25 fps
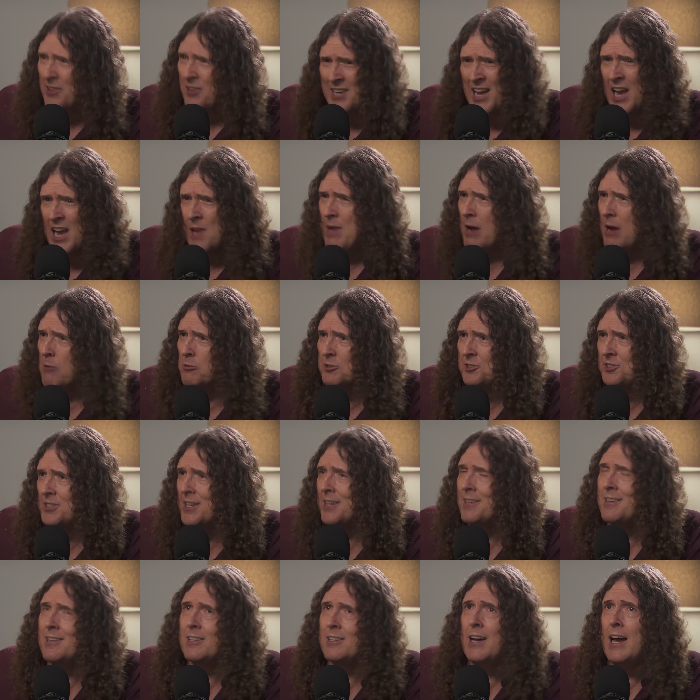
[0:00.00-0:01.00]
the time, I was
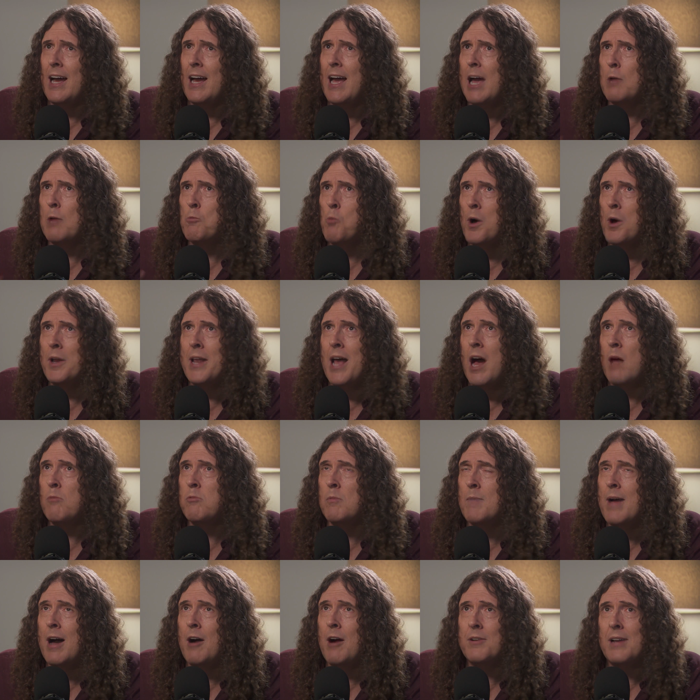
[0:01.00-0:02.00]
I had one
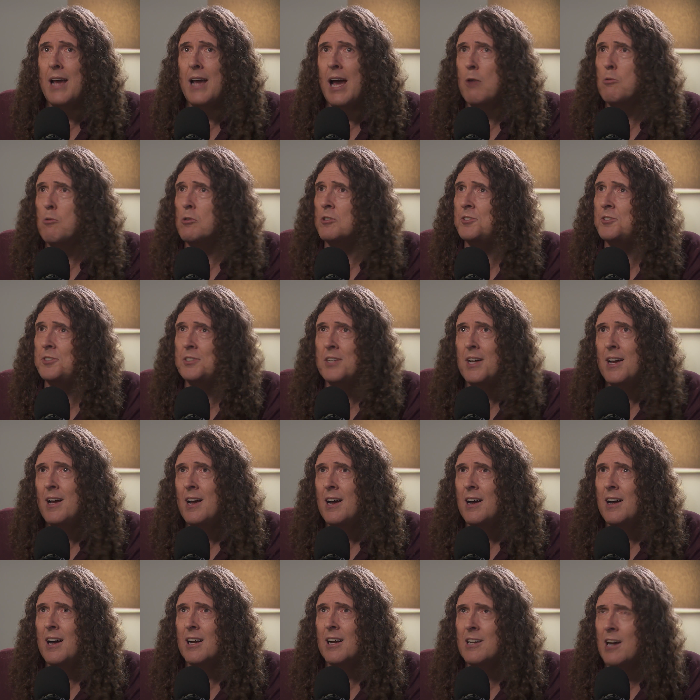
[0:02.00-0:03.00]
album out. I was
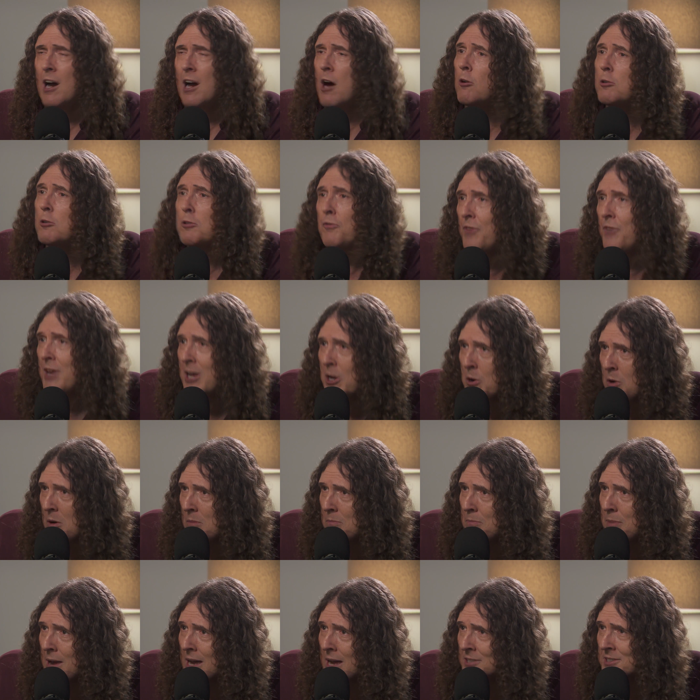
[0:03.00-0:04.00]
a cult figure
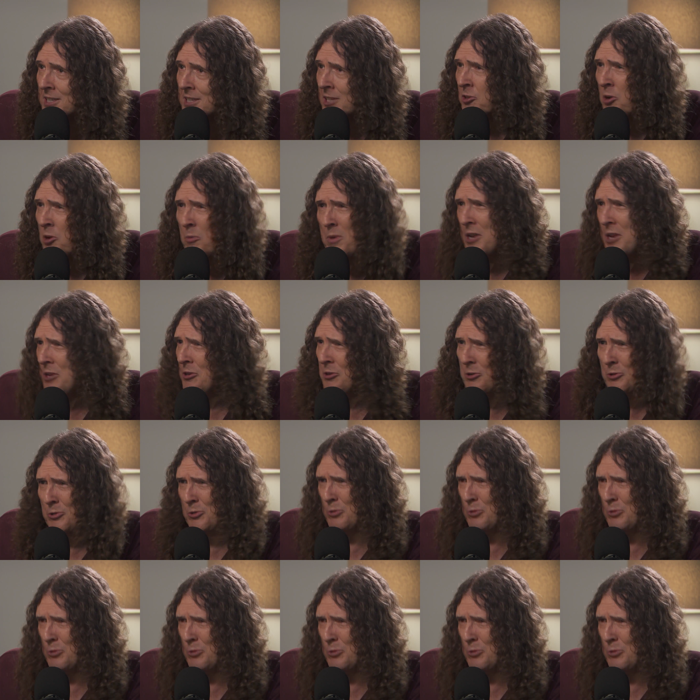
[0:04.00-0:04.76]
at best. Nobody knew